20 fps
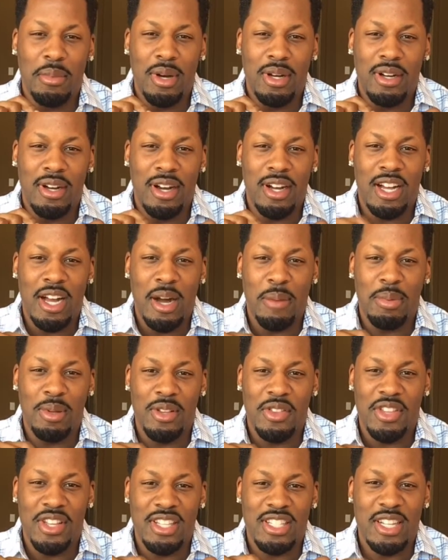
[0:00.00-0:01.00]
a couple of
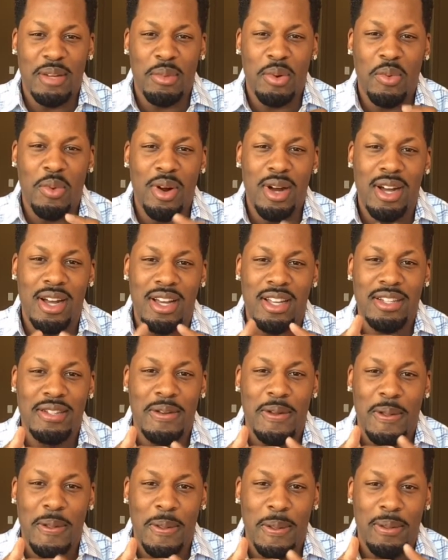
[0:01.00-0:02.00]
things. Number one,
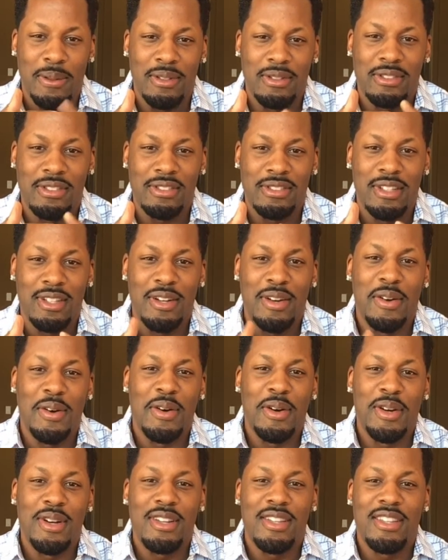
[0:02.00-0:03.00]

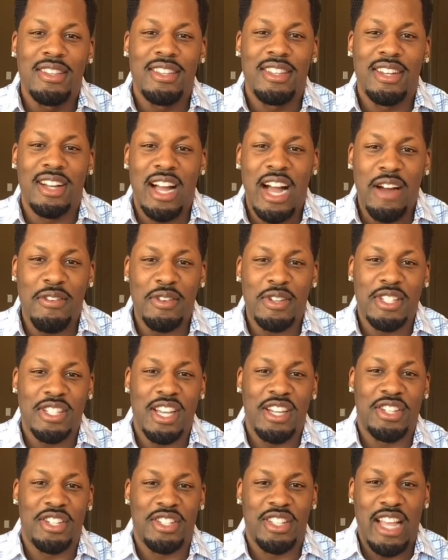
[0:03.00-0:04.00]
the
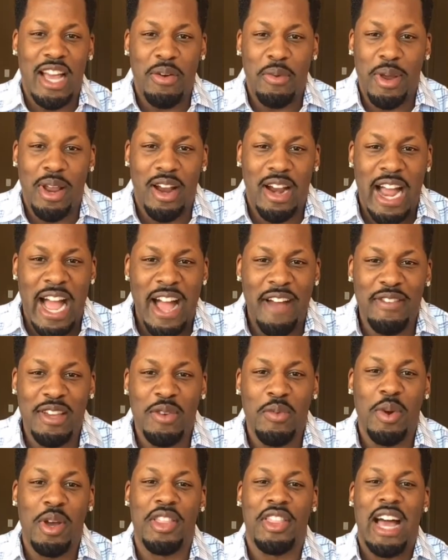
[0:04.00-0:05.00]
conversation that we are having
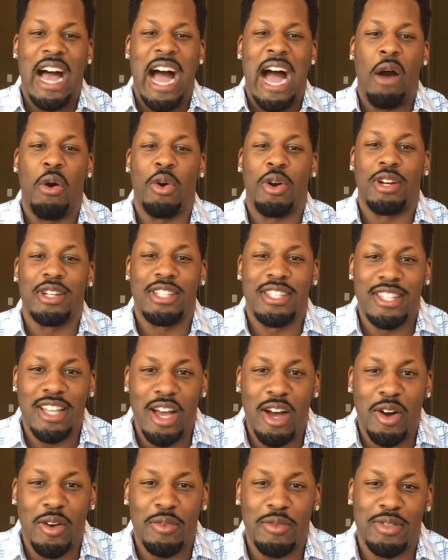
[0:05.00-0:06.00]
with
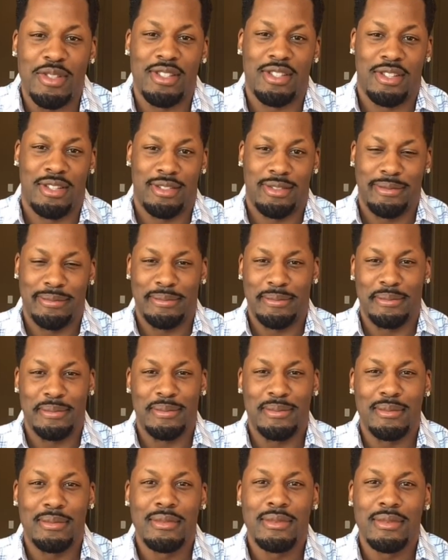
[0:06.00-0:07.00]
ourselves.
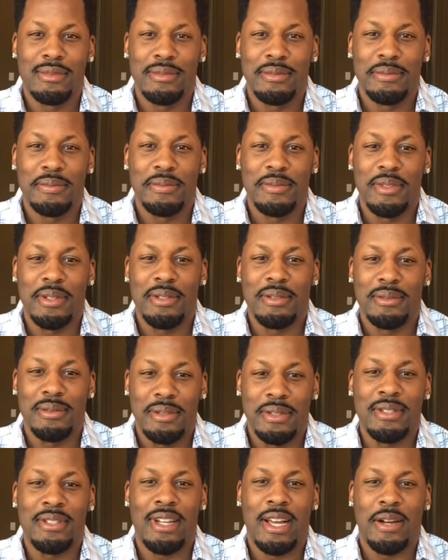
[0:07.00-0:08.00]

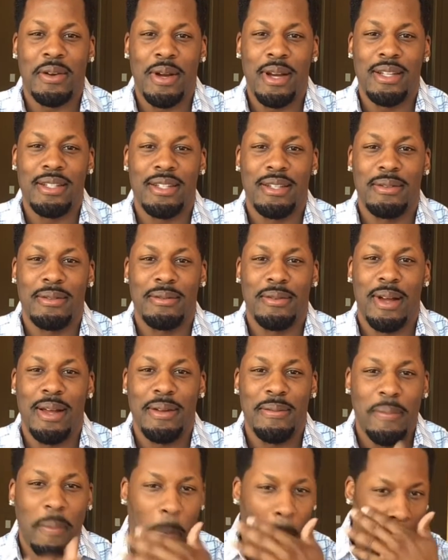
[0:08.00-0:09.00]
Isn't that crazy, right?
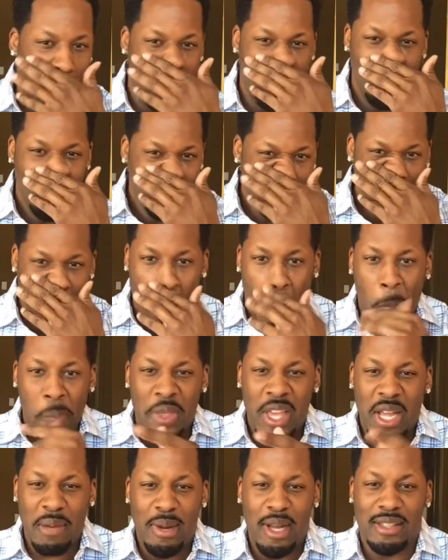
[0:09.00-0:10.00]
Think
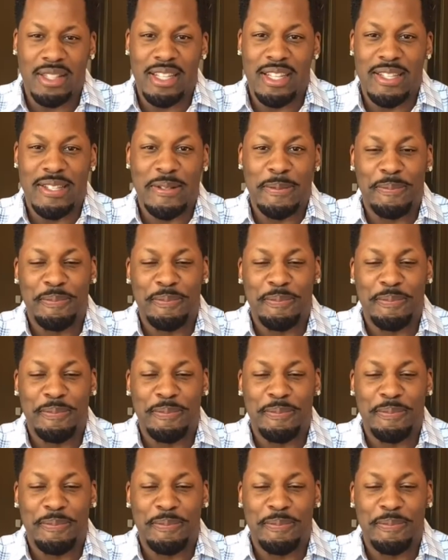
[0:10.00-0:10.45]
about this.